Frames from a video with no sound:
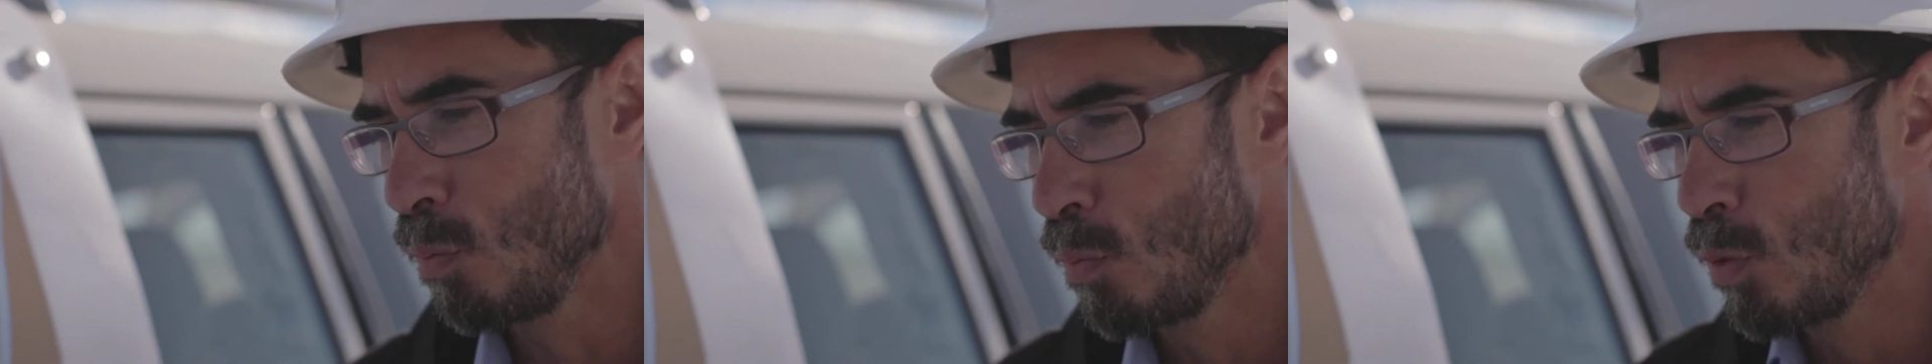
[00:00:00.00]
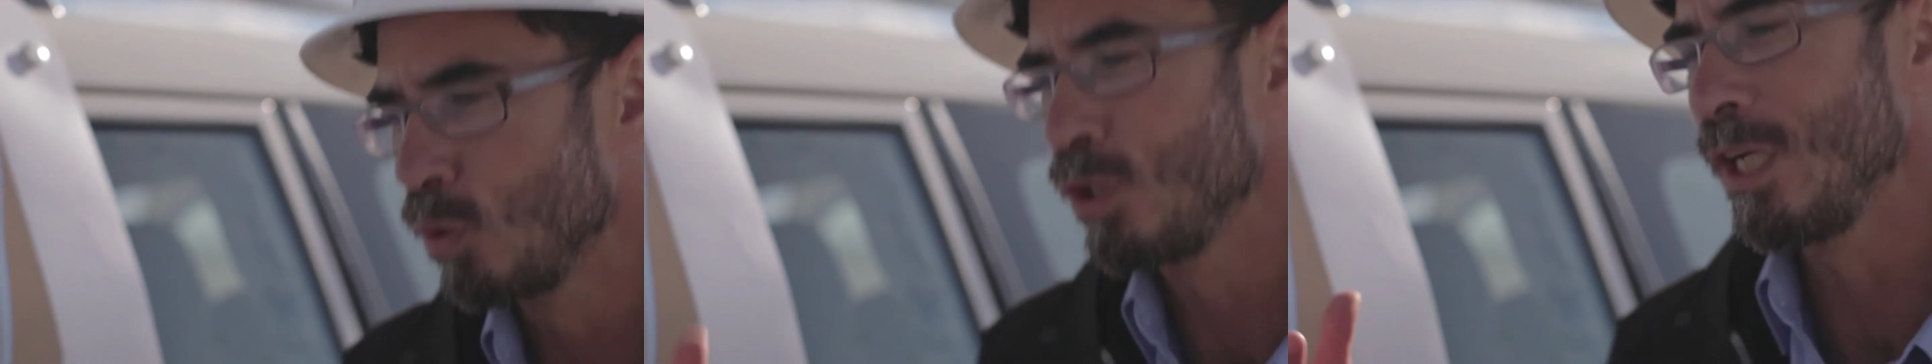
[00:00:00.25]

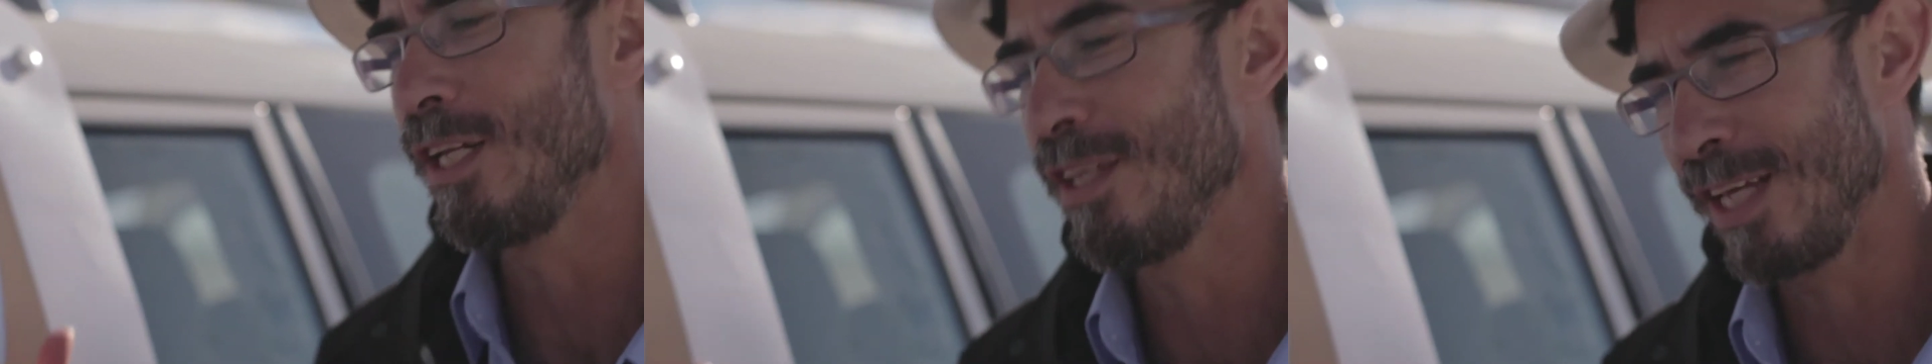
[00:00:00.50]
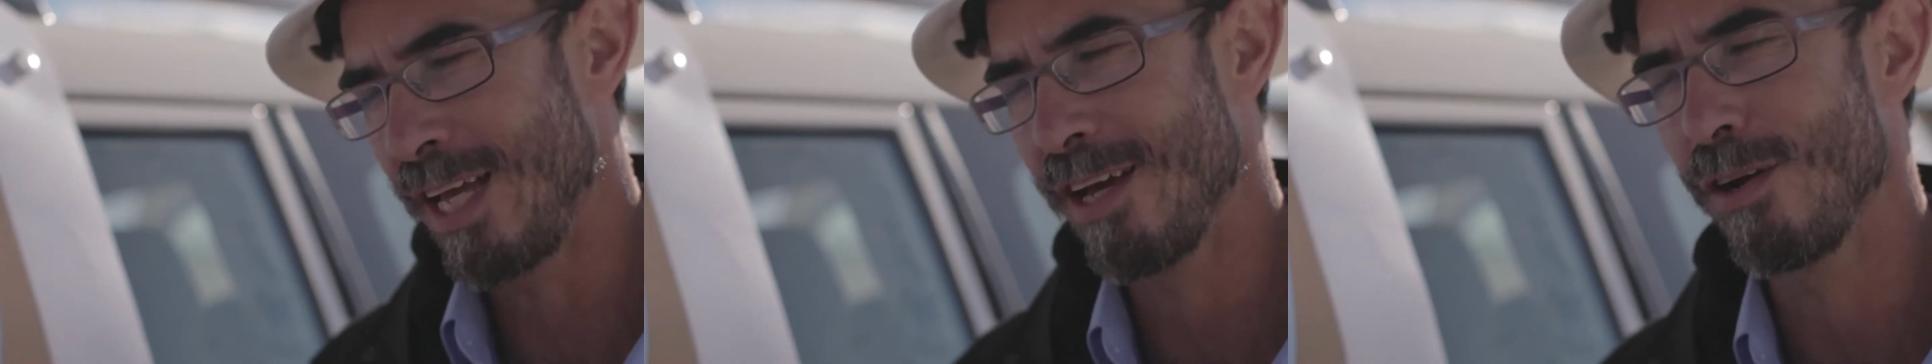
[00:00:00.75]
push
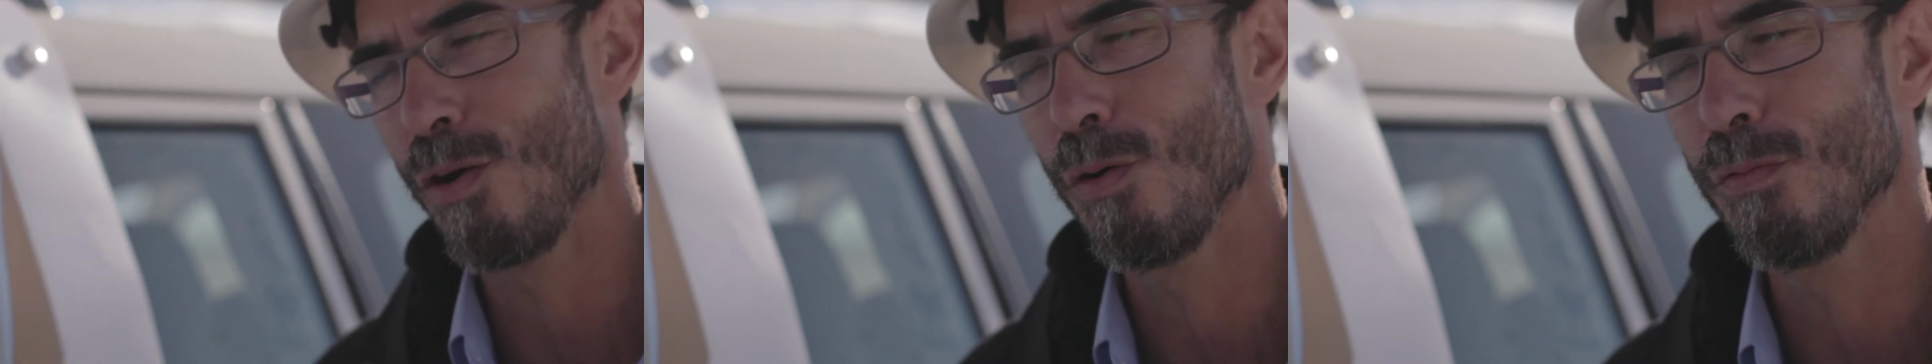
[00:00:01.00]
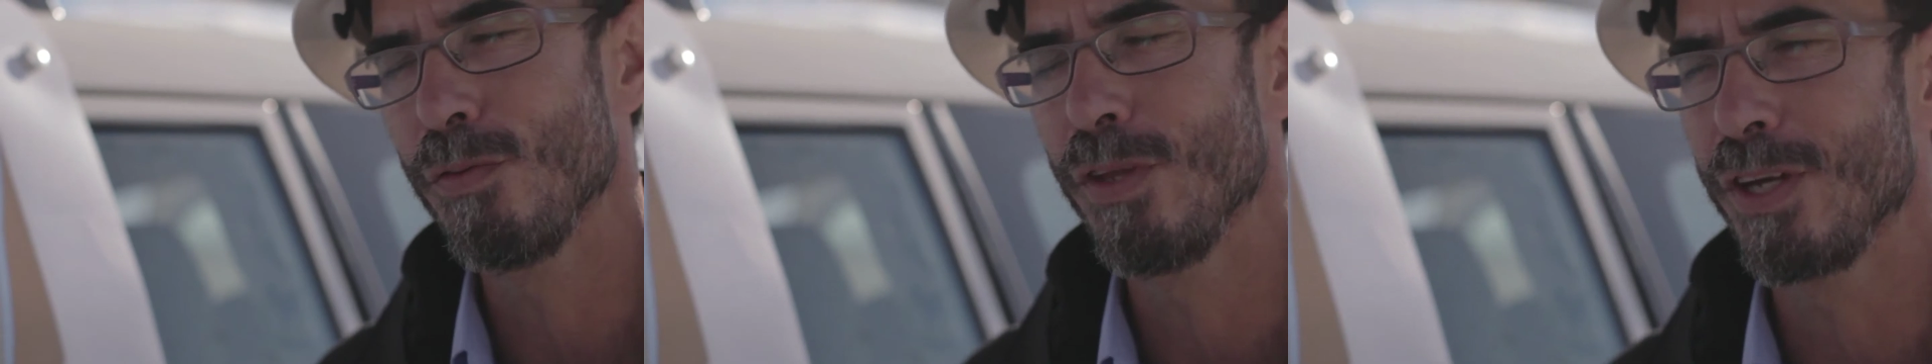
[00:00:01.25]
anything out of
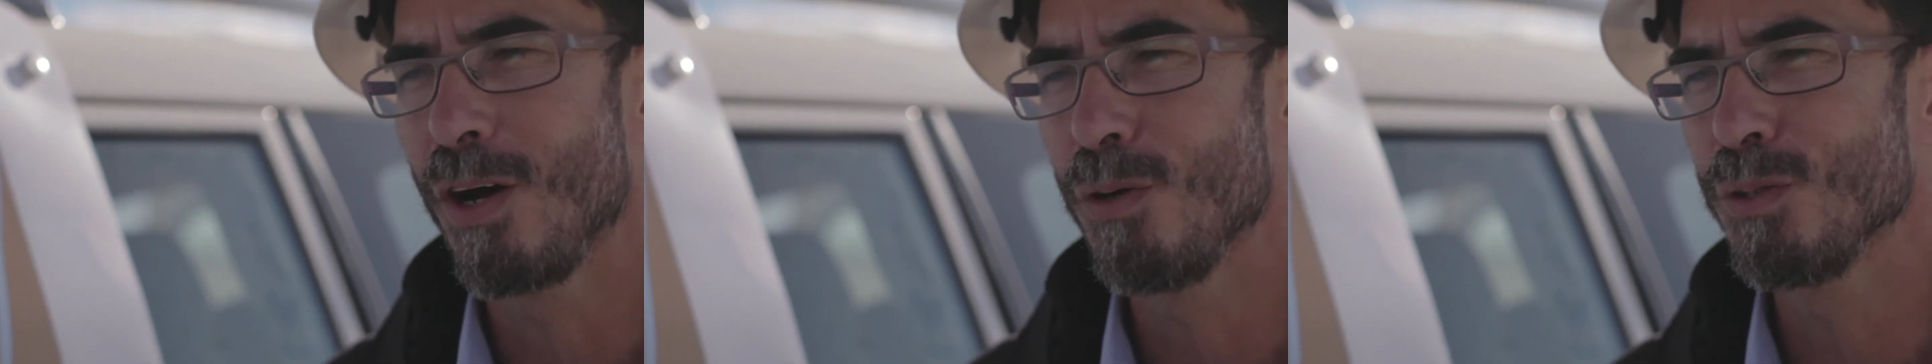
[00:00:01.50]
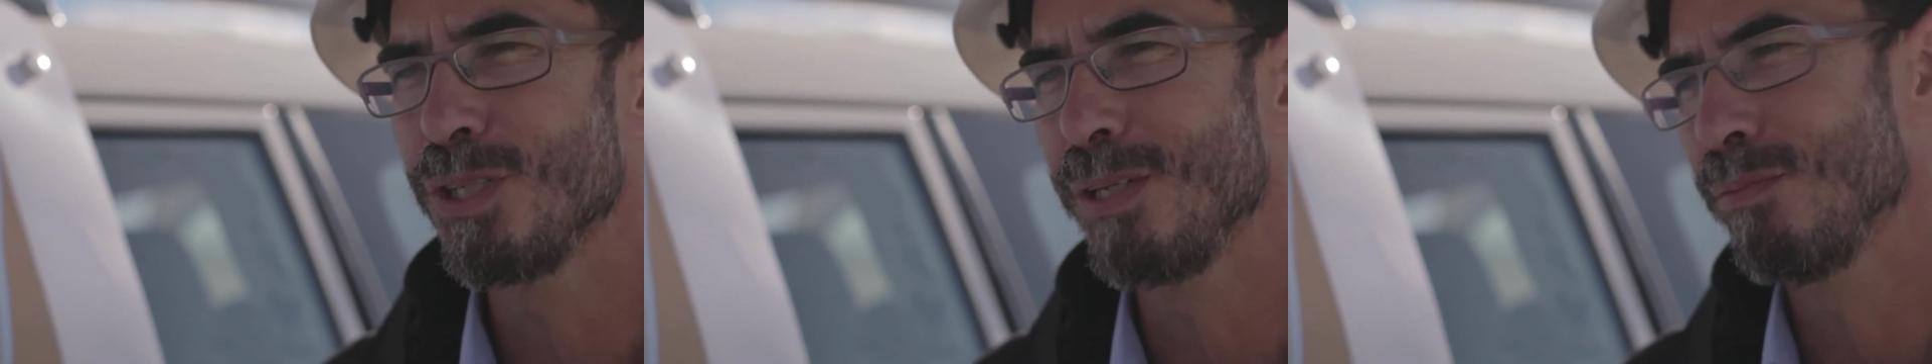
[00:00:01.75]
the coal
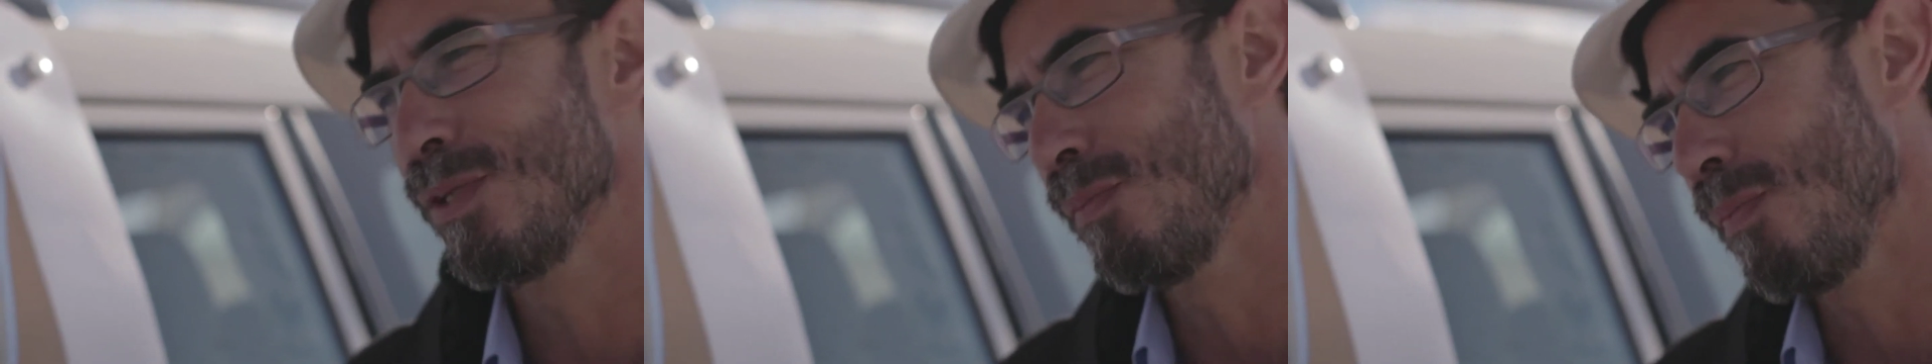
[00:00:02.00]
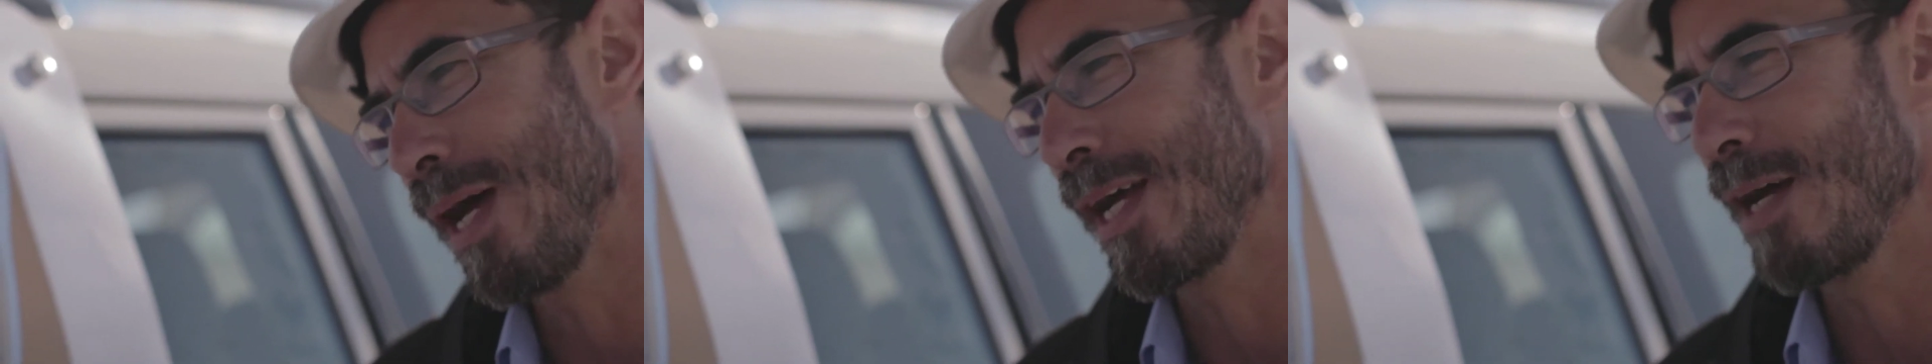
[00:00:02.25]
seams and
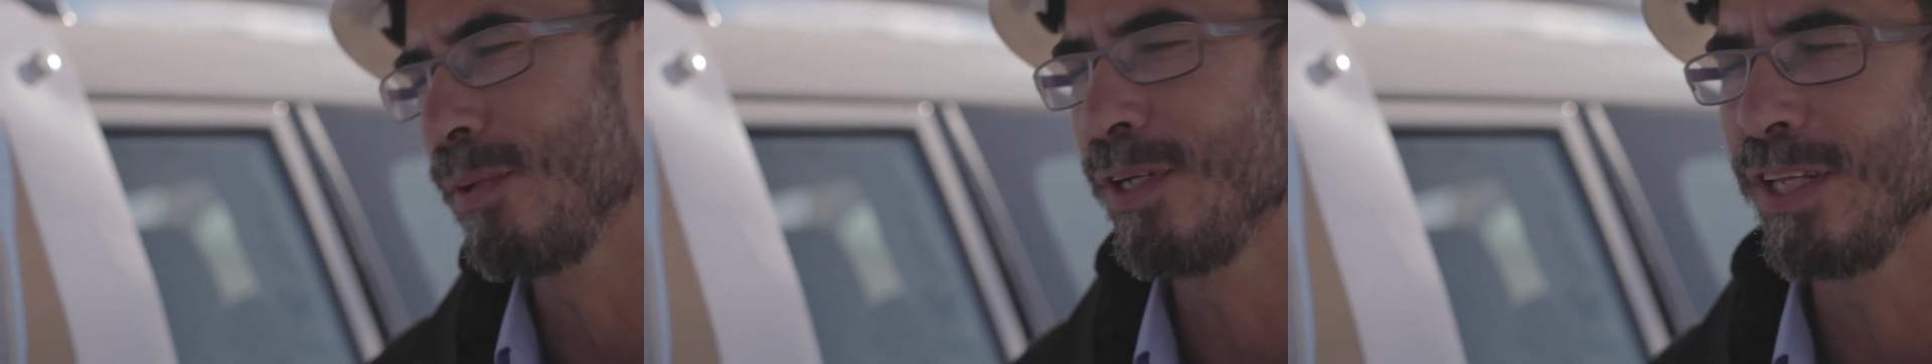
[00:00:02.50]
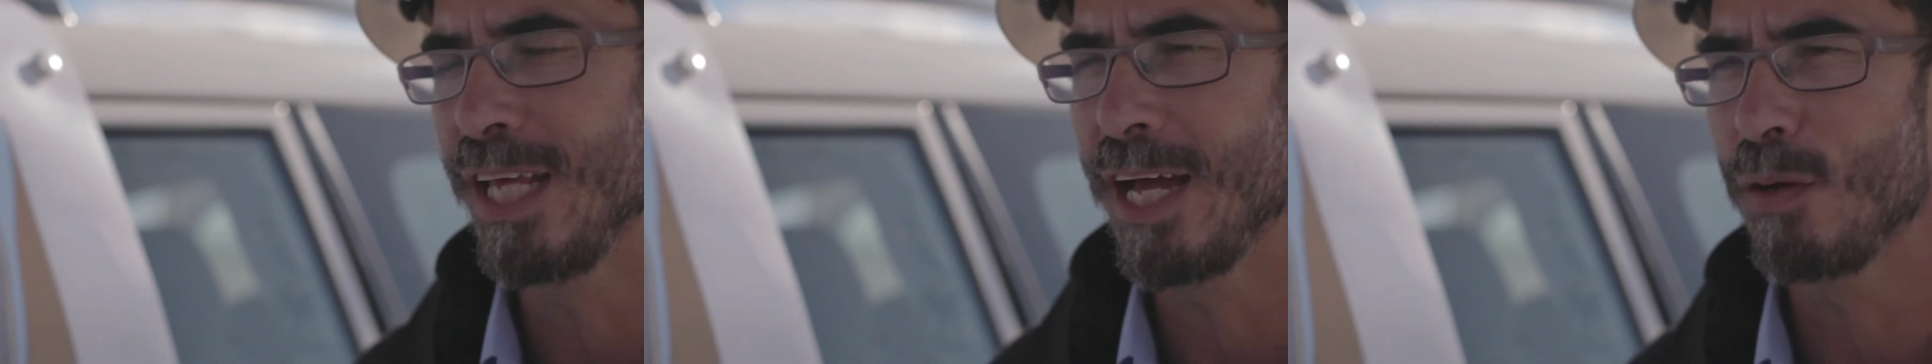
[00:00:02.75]
back up into
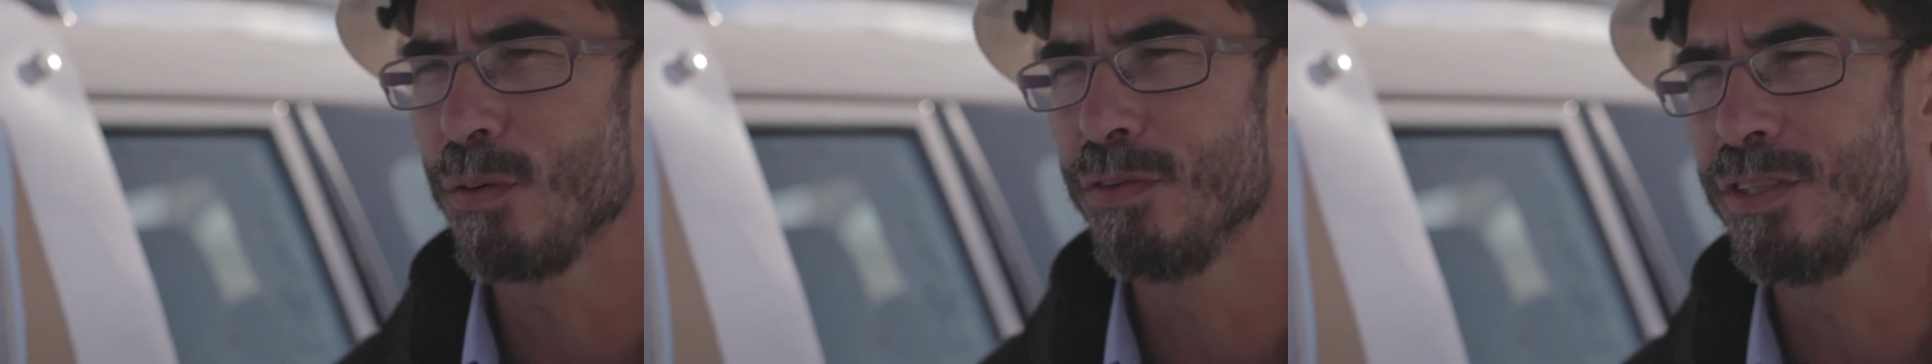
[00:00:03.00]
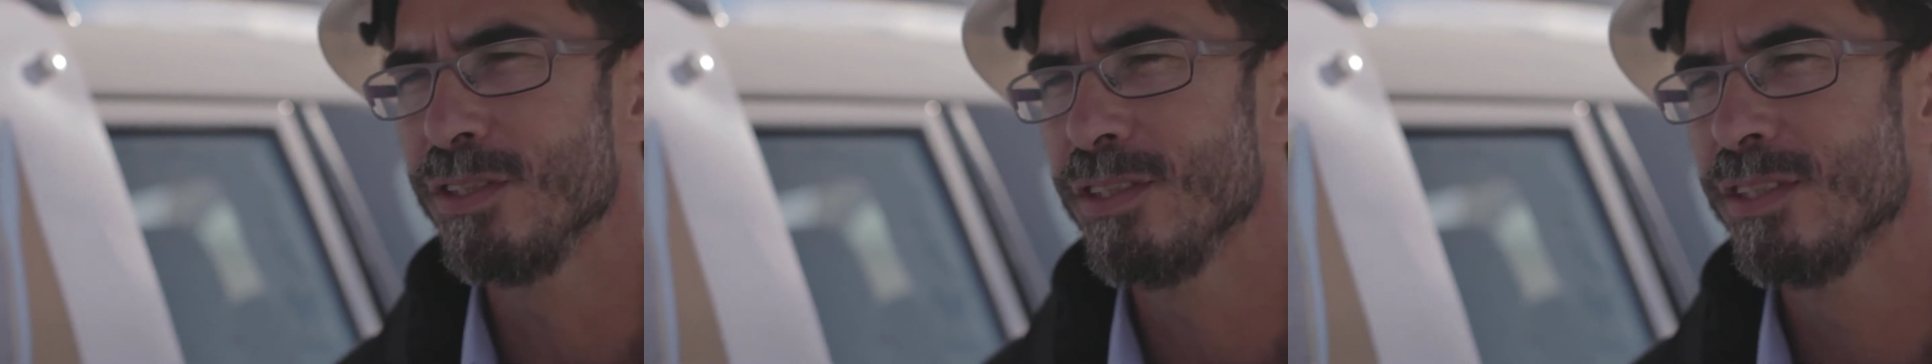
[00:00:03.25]
the aquifers.